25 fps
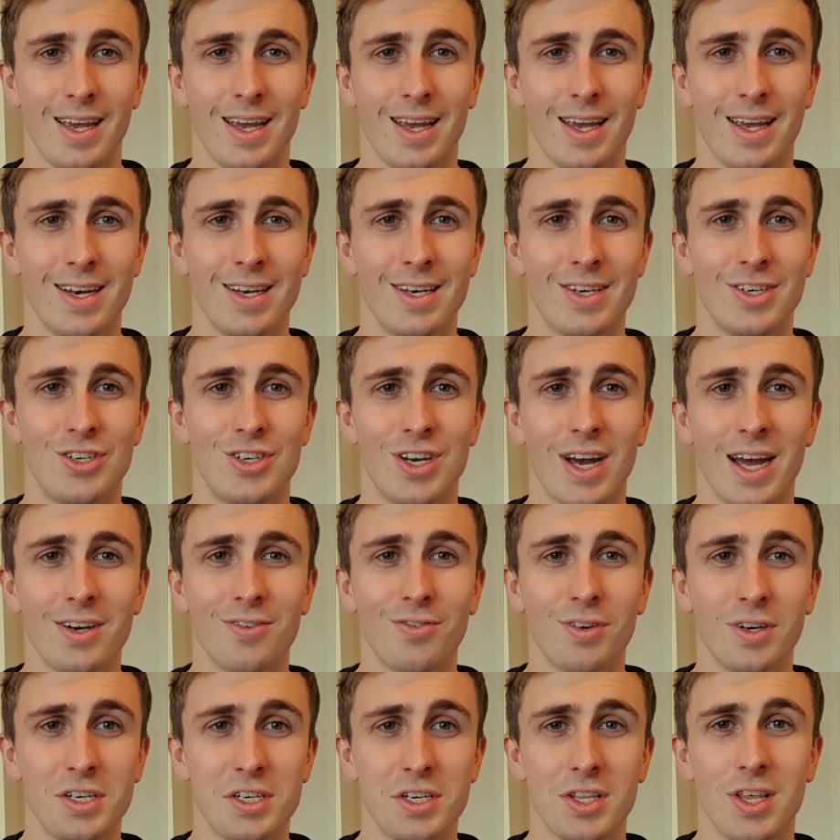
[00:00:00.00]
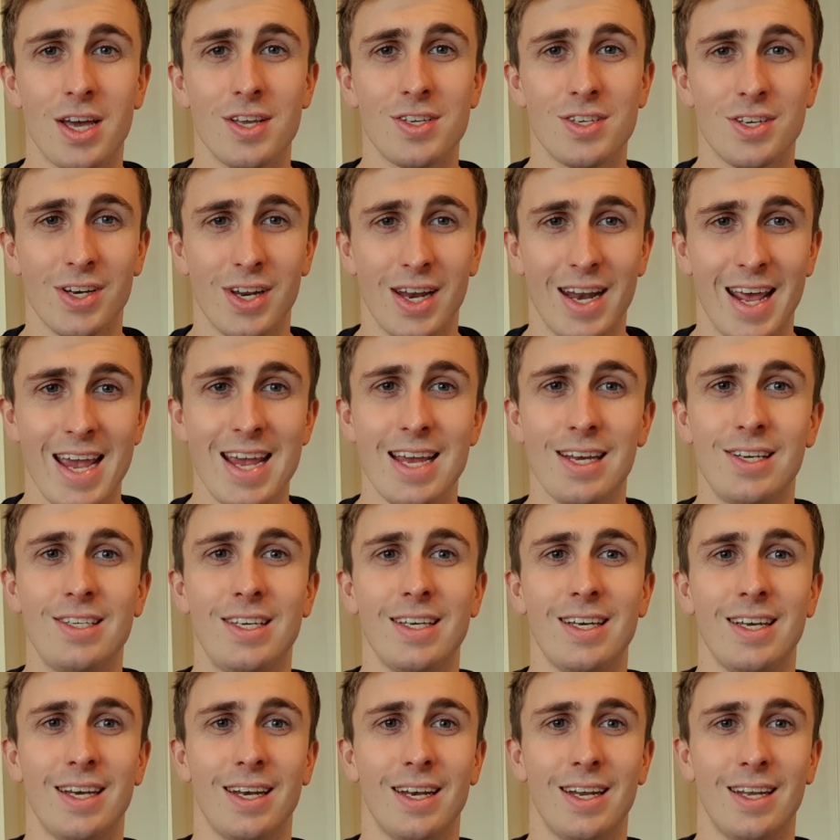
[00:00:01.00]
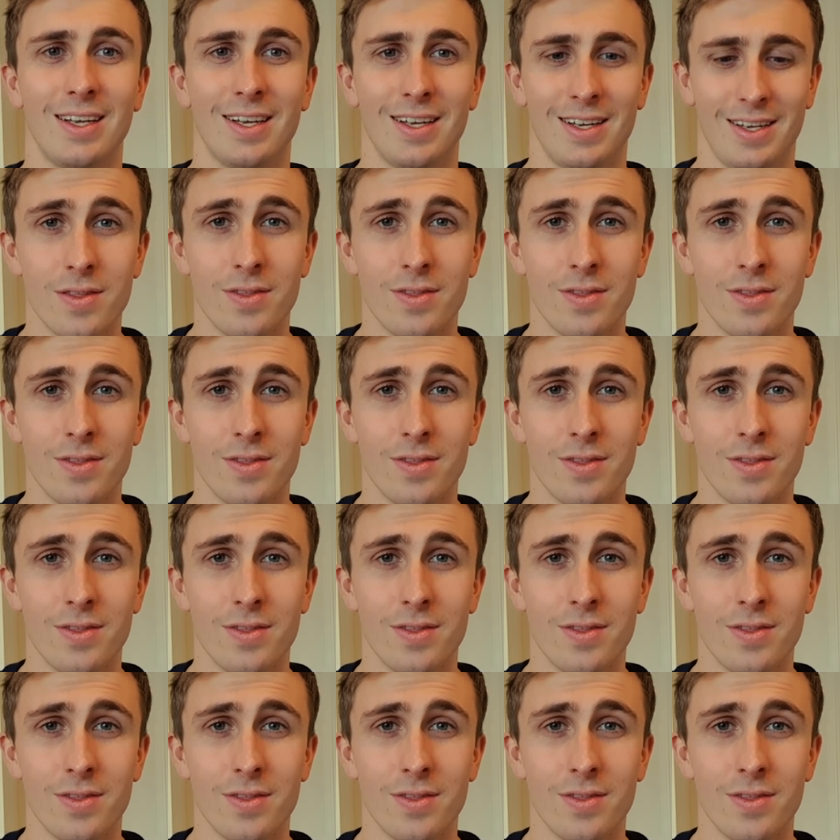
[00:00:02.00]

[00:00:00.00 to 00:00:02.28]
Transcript: in January 2018.